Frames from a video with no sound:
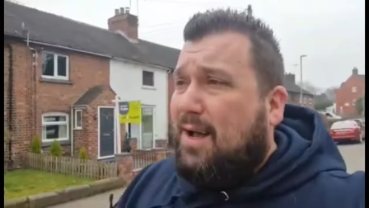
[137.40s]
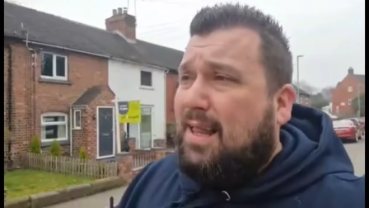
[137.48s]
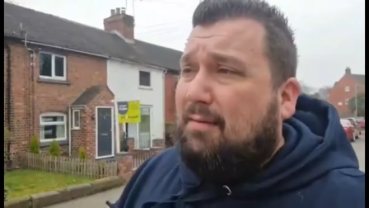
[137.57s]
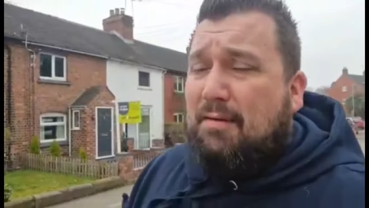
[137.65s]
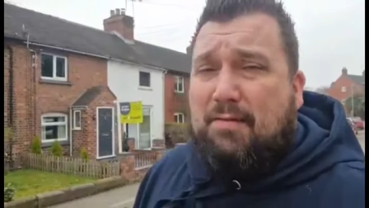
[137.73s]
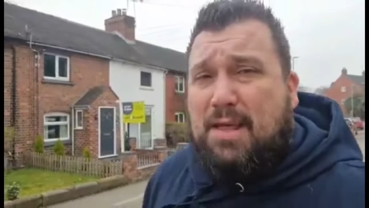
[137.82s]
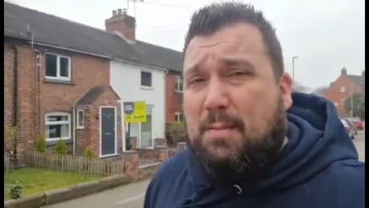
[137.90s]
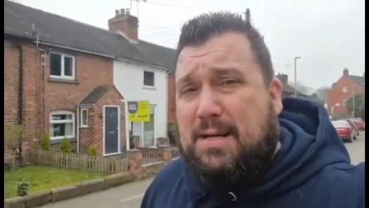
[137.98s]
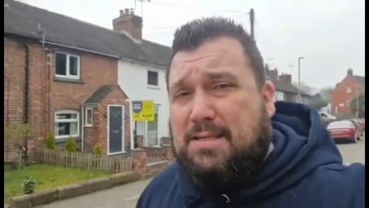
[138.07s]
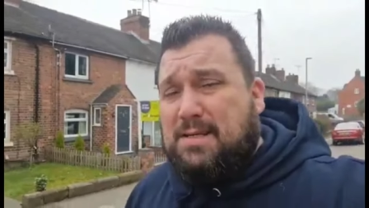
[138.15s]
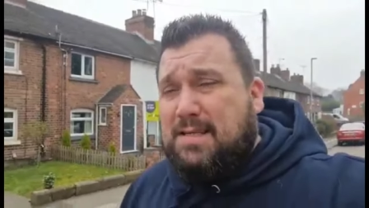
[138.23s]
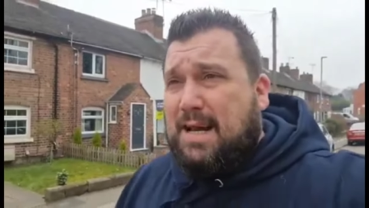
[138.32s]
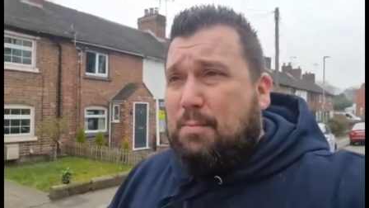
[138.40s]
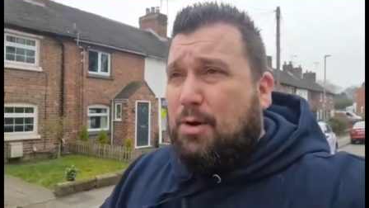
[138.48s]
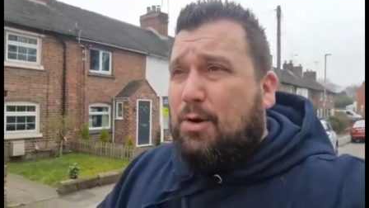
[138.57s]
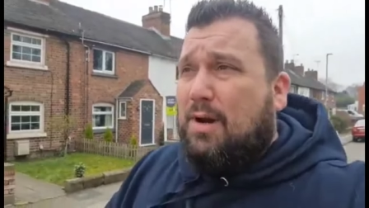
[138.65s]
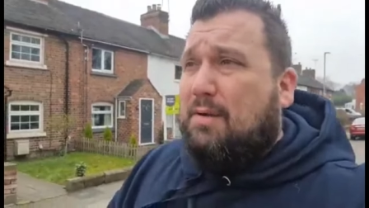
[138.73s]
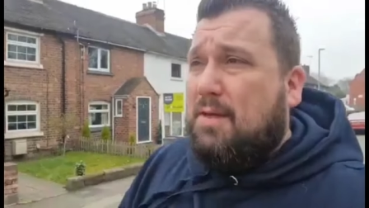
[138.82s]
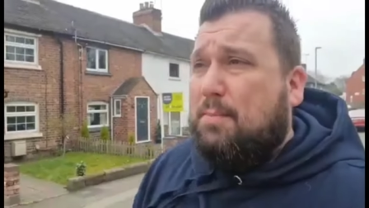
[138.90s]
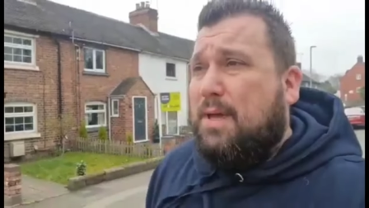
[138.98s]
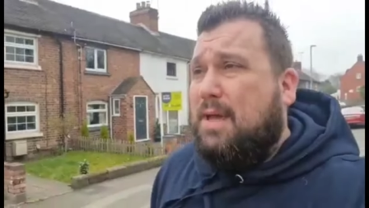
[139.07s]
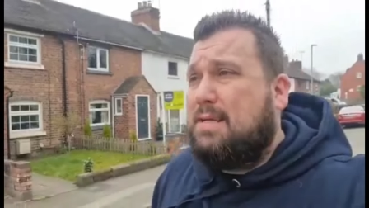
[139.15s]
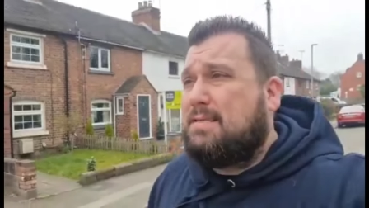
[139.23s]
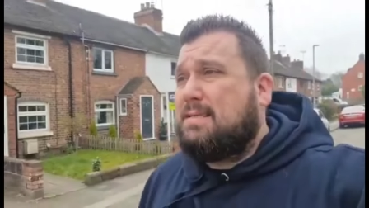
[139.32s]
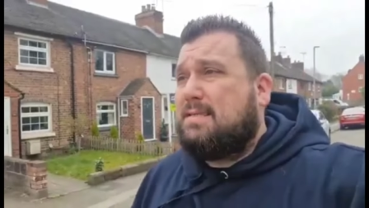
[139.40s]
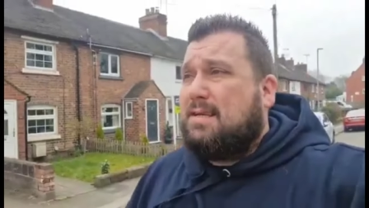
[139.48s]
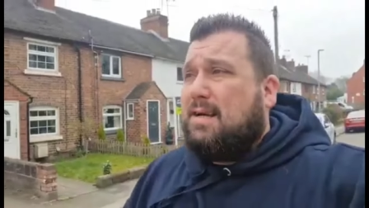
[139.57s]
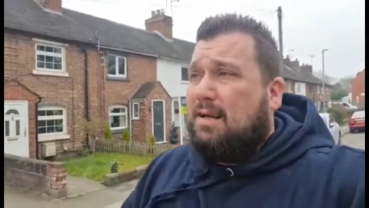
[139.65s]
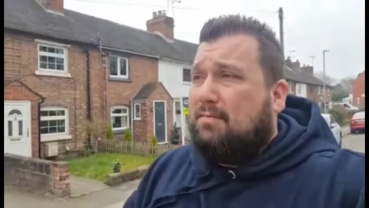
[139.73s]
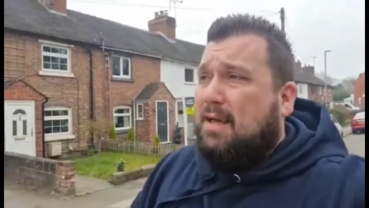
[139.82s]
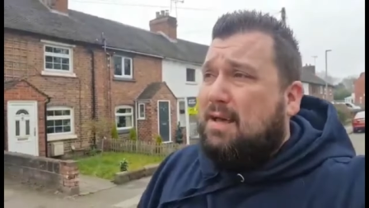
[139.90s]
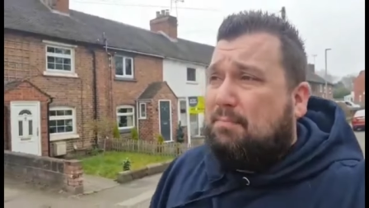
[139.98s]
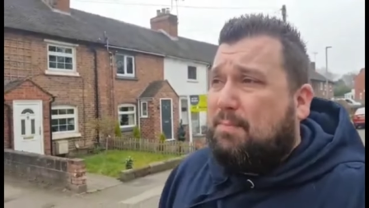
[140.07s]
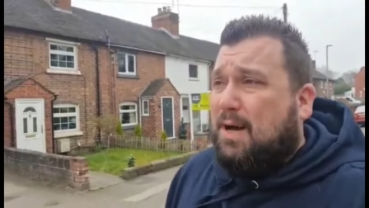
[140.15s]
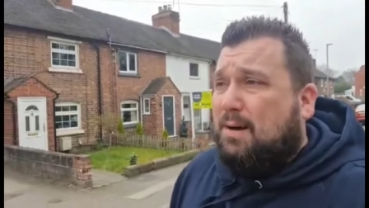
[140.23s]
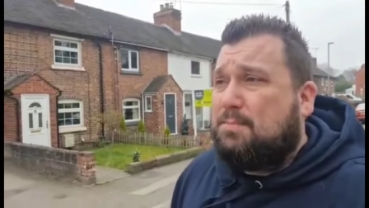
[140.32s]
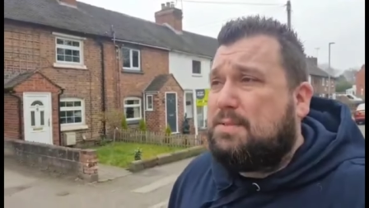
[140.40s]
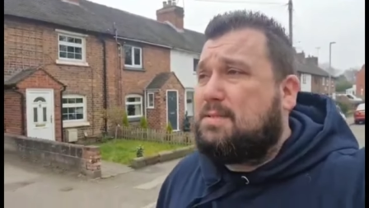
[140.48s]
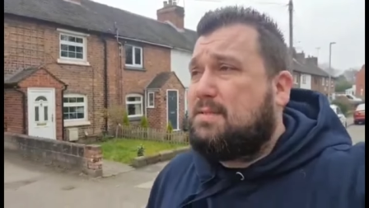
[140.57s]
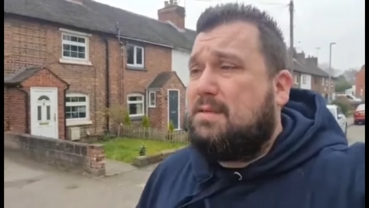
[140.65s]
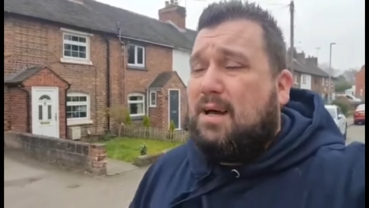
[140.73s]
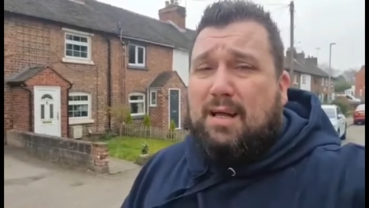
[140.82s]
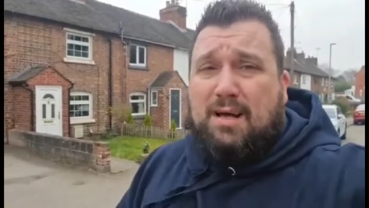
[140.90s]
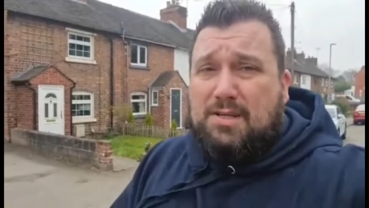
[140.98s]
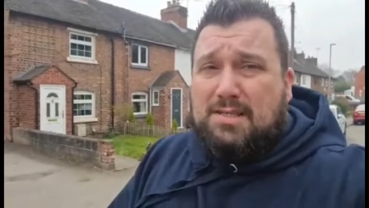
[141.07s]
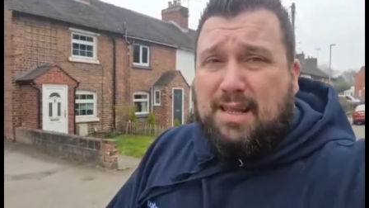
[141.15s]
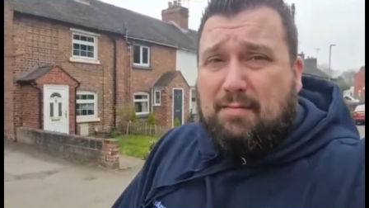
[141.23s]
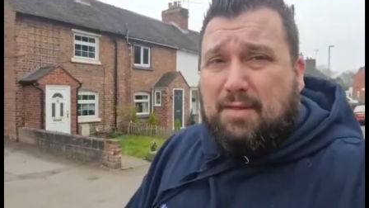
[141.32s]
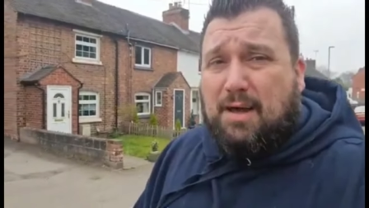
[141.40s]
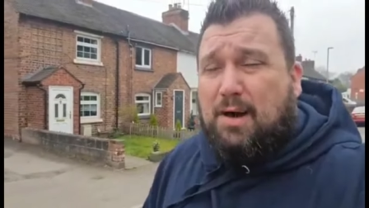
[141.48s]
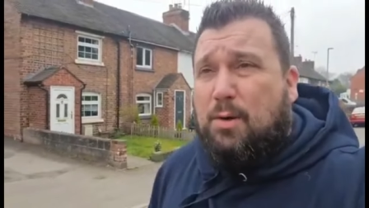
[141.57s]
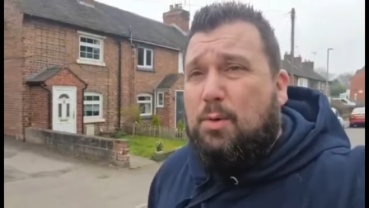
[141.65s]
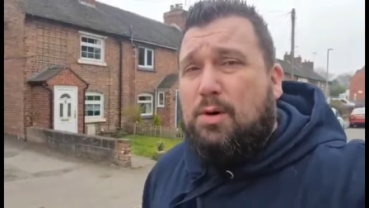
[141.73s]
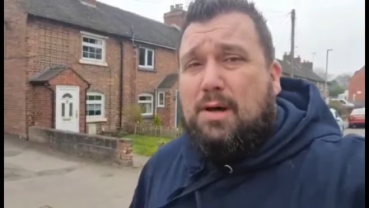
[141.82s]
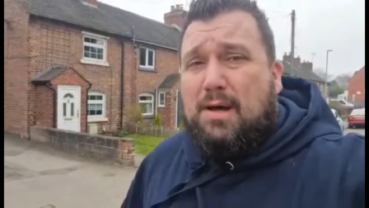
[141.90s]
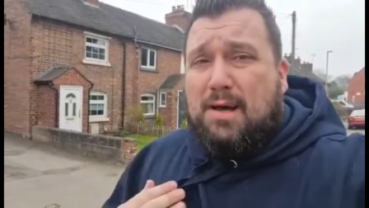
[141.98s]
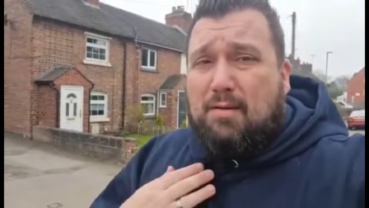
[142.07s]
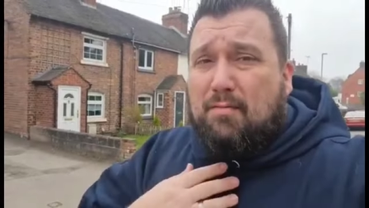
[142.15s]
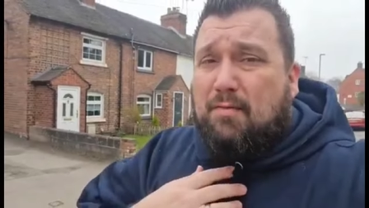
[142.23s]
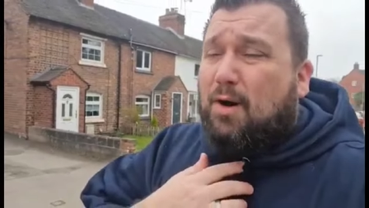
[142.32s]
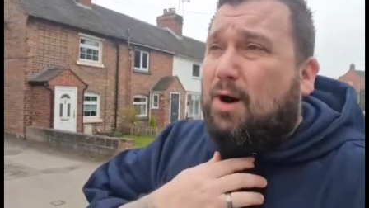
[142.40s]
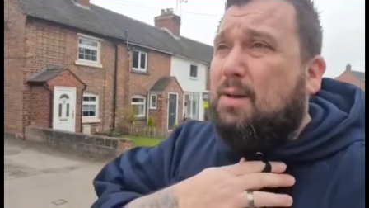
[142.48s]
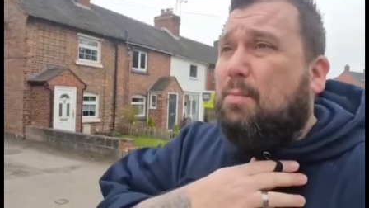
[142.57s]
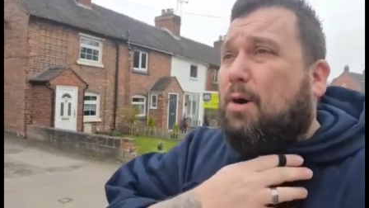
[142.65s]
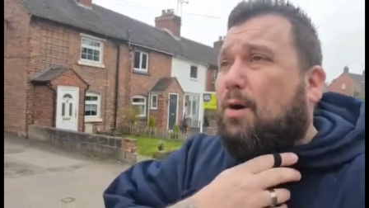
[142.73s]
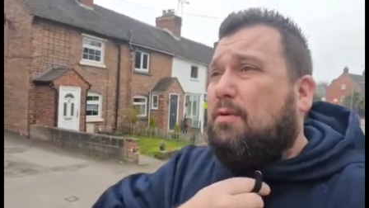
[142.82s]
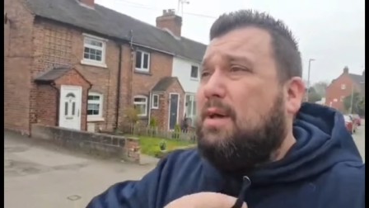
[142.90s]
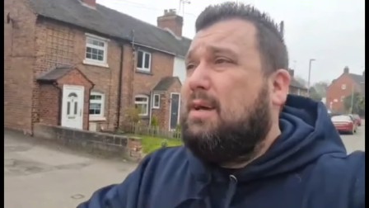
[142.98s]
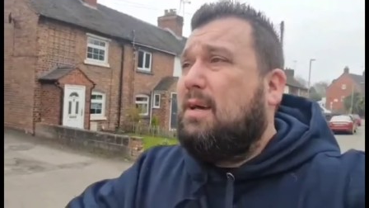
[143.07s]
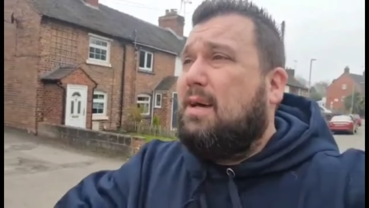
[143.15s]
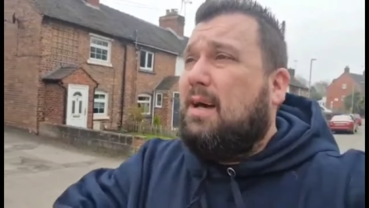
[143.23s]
I love everything about Titanic Brewery. I love their beers, I love their pubs, I, I just love the whole vibe of it.